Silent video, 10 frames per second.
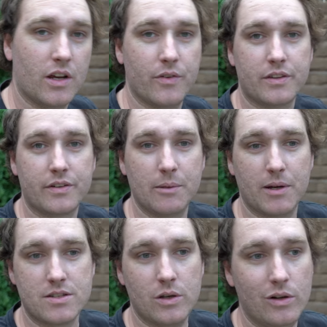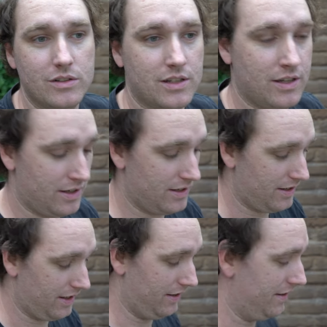over three months old.
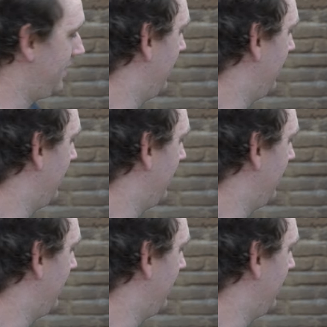And